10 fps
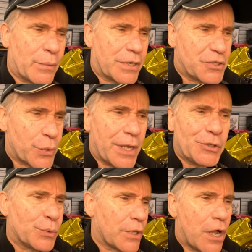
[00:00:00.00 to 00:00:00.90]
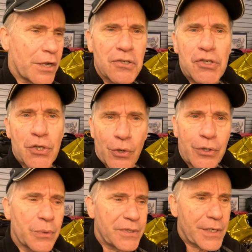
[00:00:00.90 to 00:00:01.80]
I want to drag you along and show
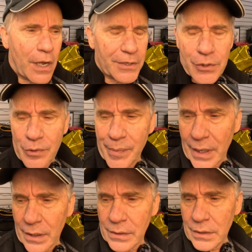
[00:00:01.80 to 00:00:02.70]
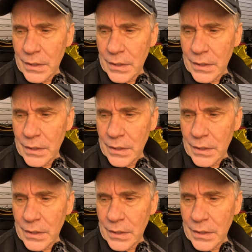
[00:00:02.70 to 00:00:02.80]
you and talk to you about